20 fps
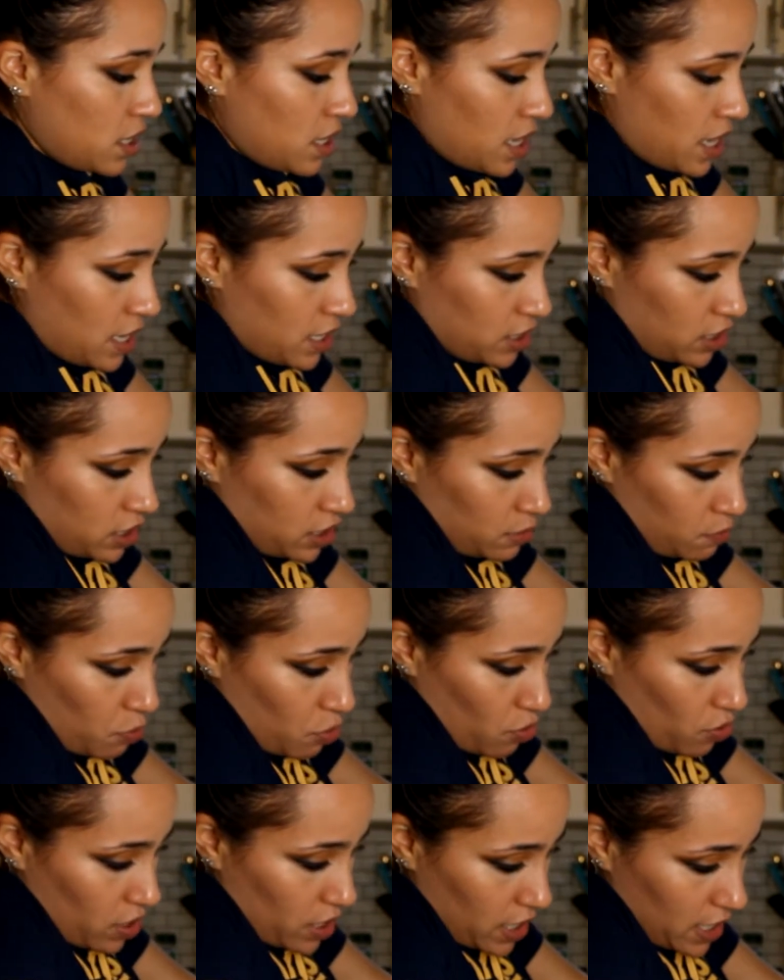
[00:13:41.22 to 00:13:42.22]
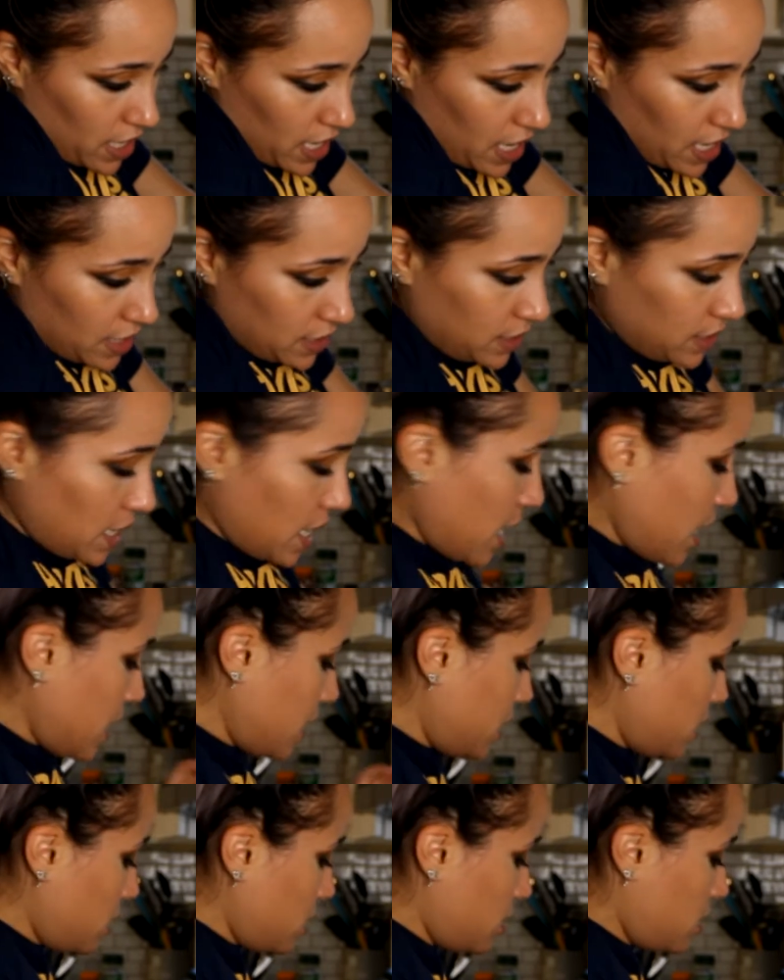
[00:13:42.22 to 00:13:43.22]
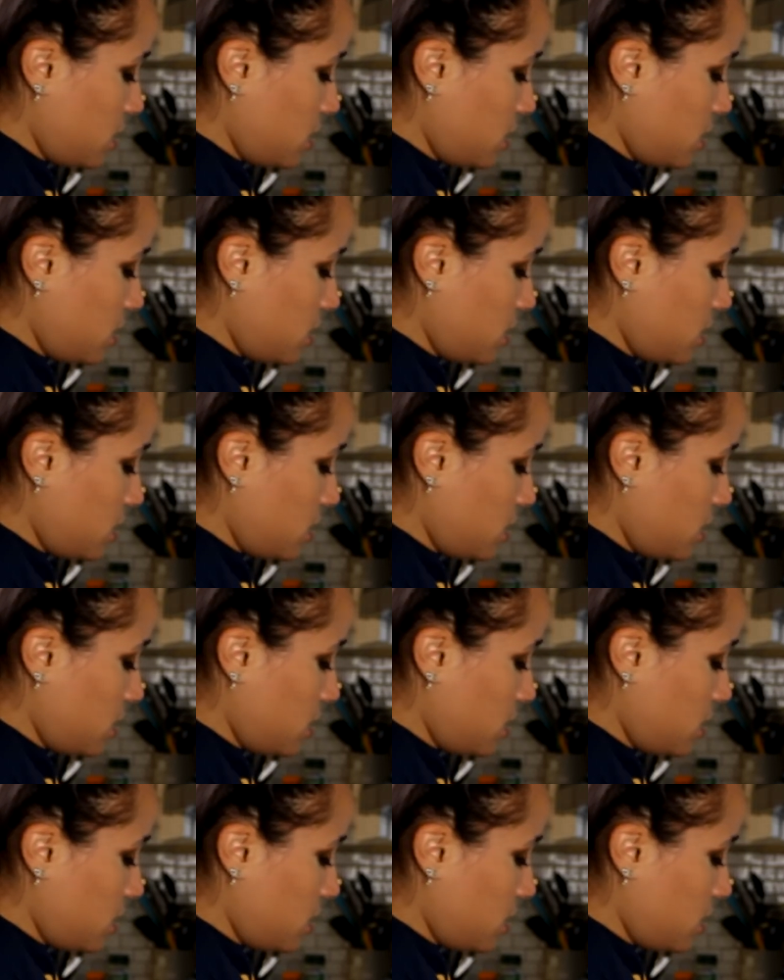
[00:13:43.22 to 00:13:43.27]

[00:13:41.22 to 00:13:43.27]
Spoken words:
and just pour it on the inside,